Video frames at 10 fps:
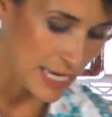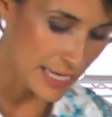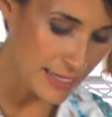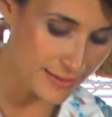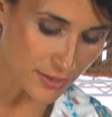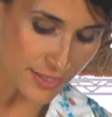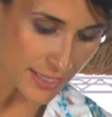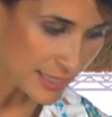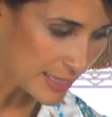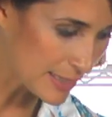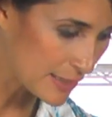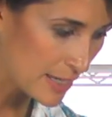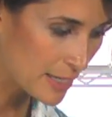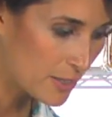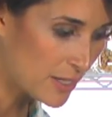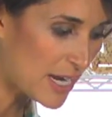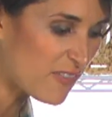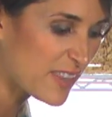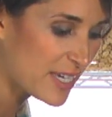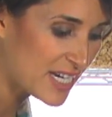easier to eat, and
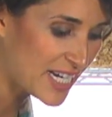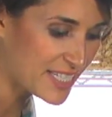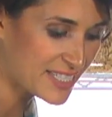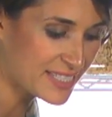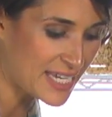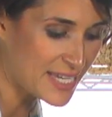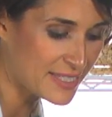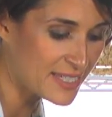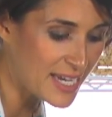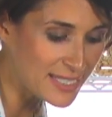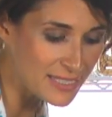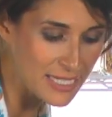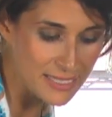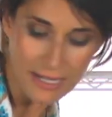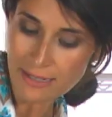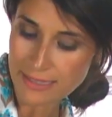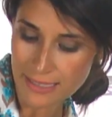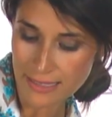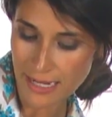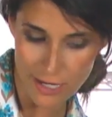everything kind of stays nicely tucked in
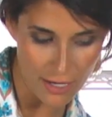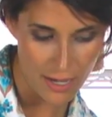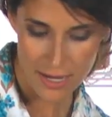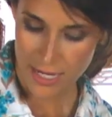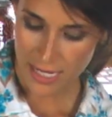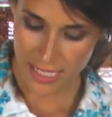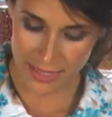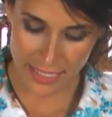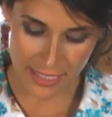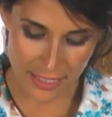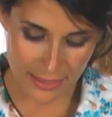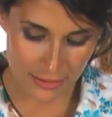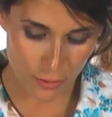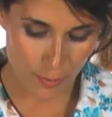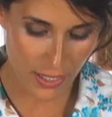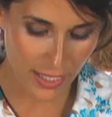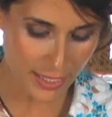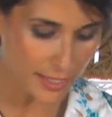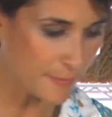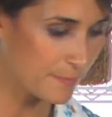there in that nice little
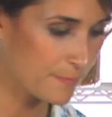pocket.